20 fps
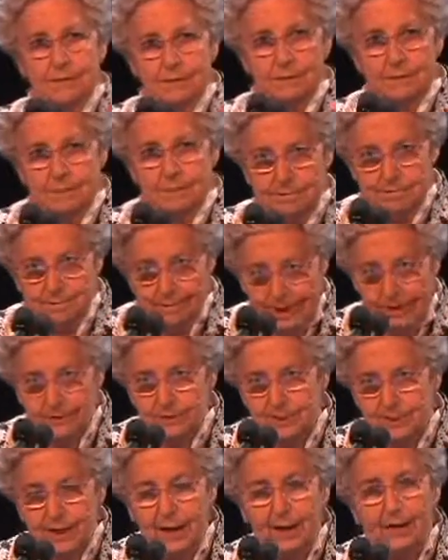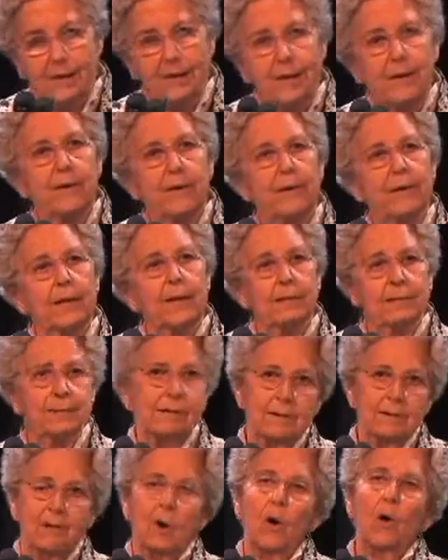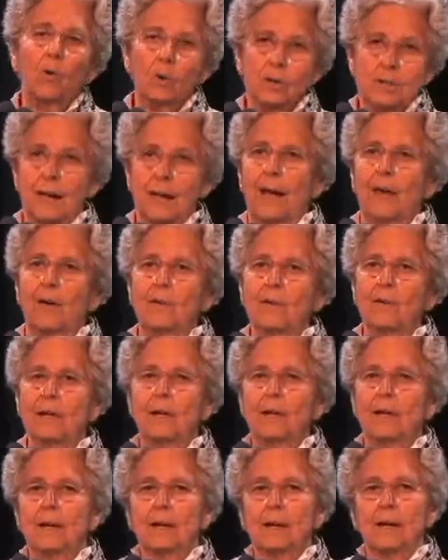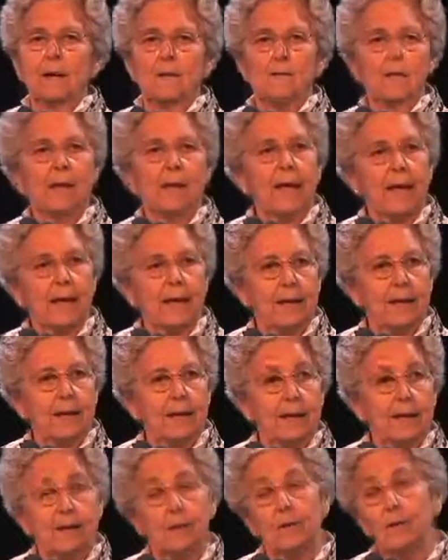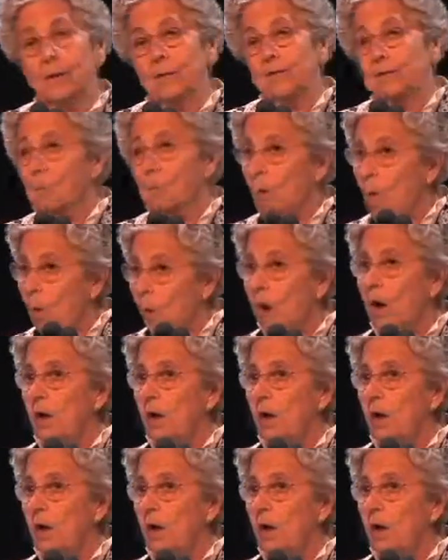of The Hague. You have to walk many places. You ride your bike to work.